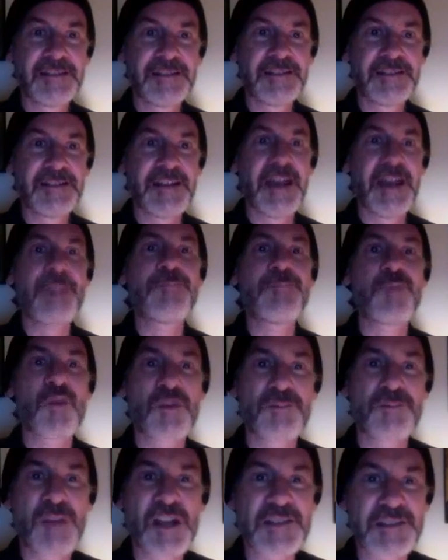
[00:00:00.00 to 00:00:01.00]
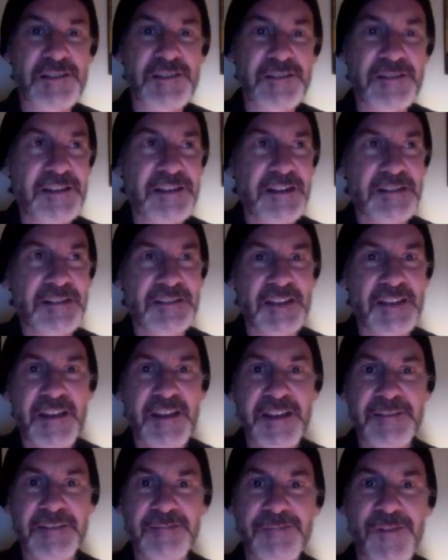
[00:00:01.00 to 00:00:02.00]
That poor monster there,
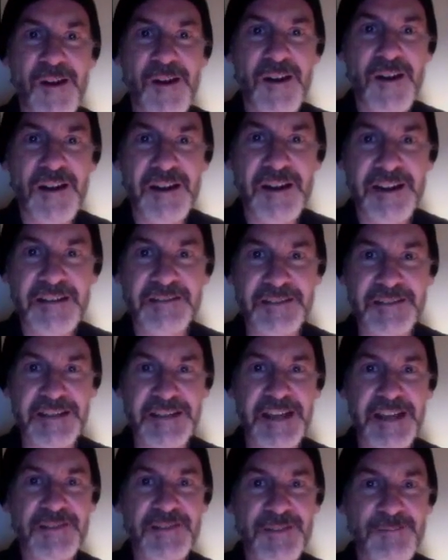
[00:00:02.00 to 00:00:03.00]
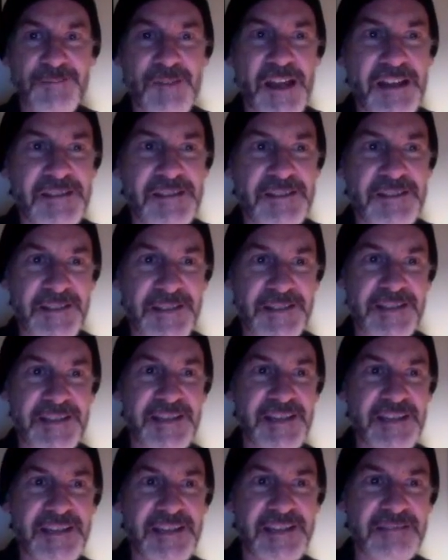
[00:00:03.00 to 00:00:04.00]
lying far out 1,000 miles at
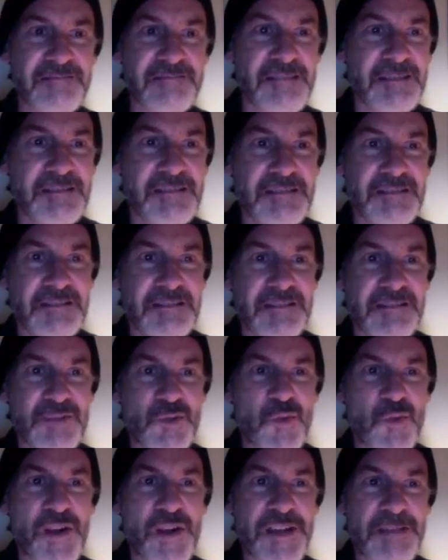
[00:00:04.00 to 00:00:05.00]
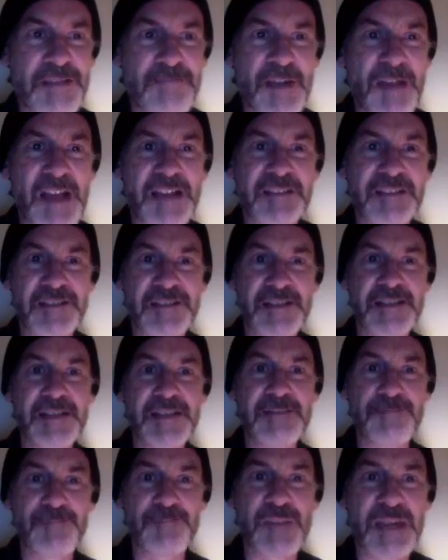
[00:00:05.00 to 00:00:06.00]
sea and 20 miles
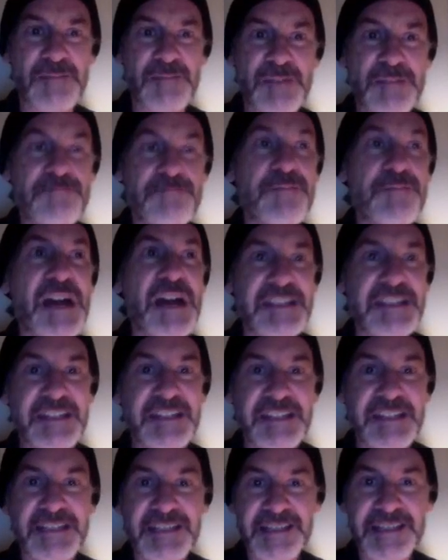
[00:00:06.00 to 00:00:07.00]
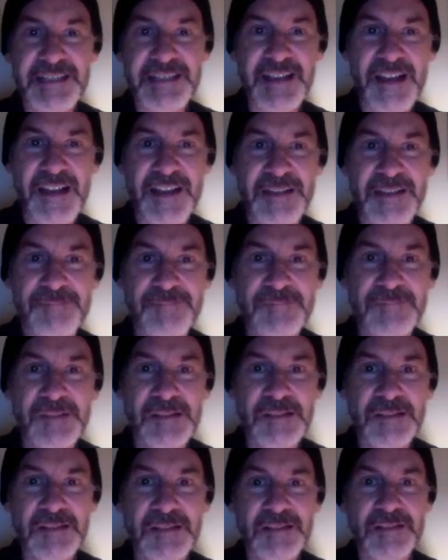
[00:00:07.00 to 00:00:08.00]
deep, maybe biding its time.
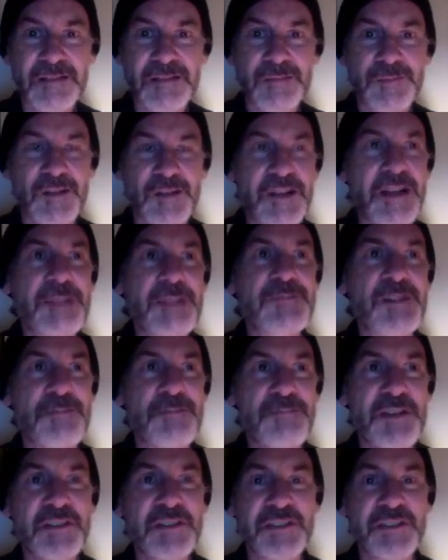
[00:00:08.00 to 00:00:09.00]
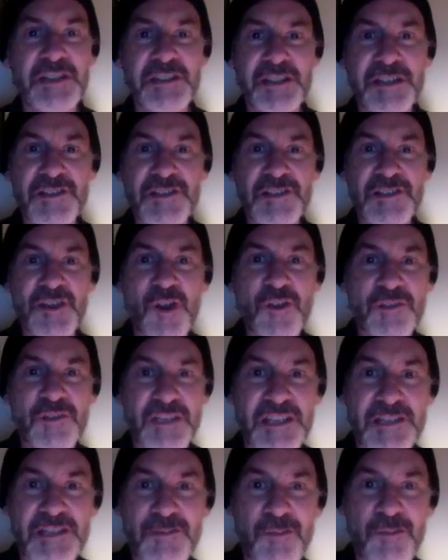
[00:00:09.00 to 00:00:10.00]
Perhaps 1,000,000 years old,
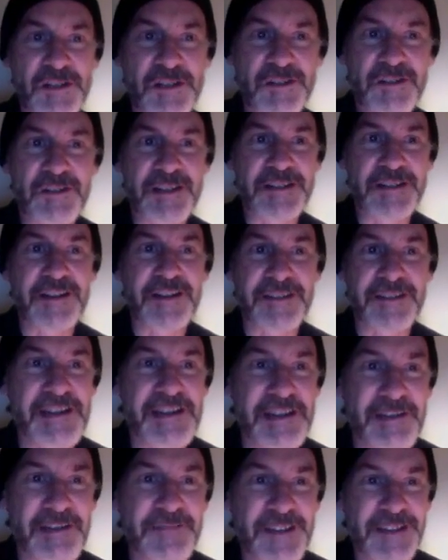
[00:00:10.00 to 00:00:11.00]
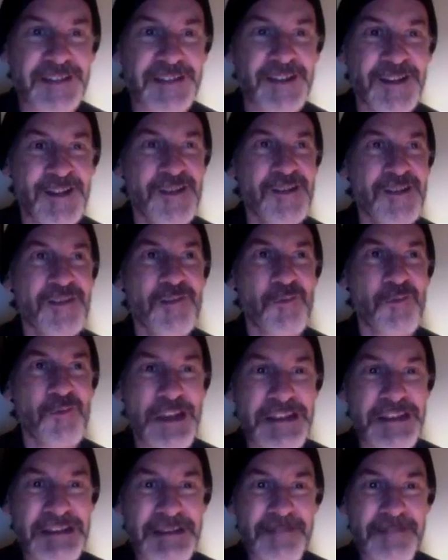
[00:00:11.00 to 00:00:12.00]
this one creature. Think of it,
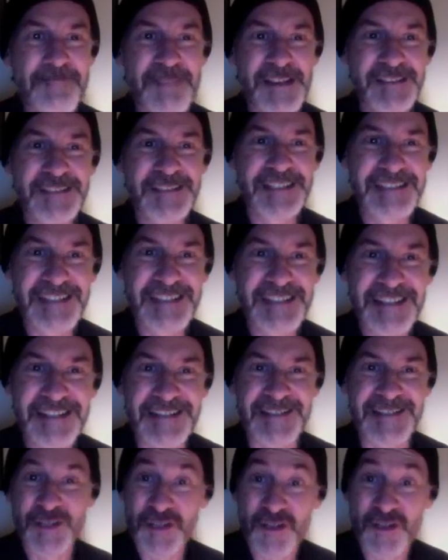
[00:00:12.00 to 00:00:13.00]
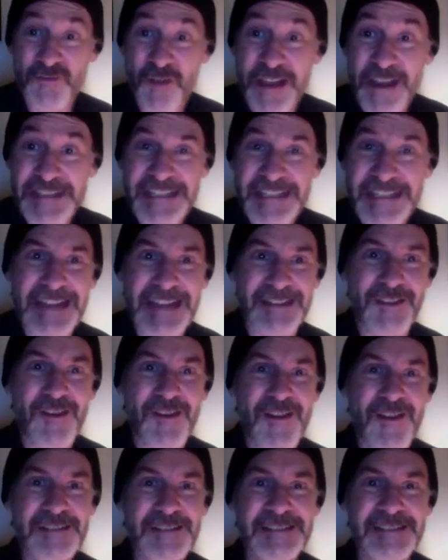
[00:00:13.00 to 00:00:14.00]
waiting 1,000,000 years. Could you wait that long?